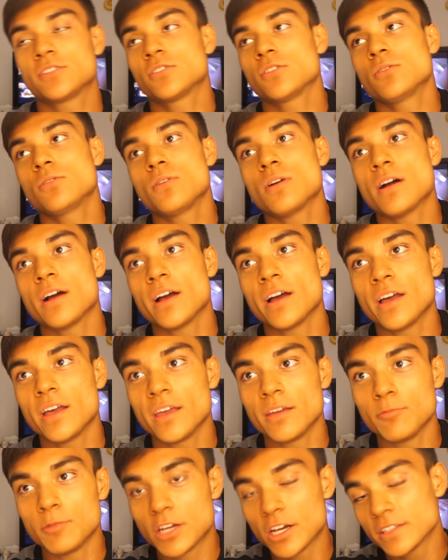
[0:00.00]
So
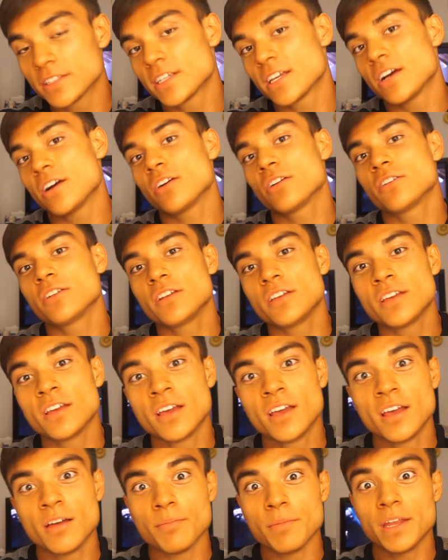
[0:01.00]
I we got to Calgary,
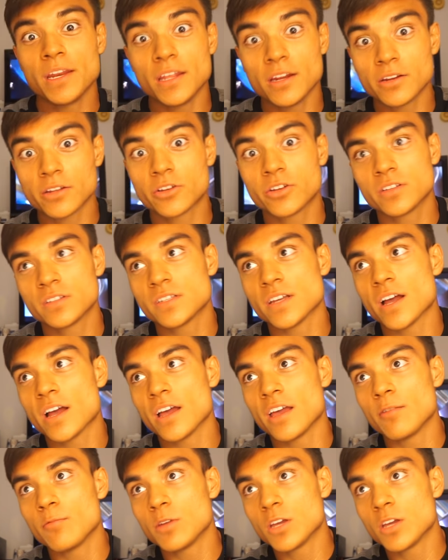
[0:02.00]
made it on a good time.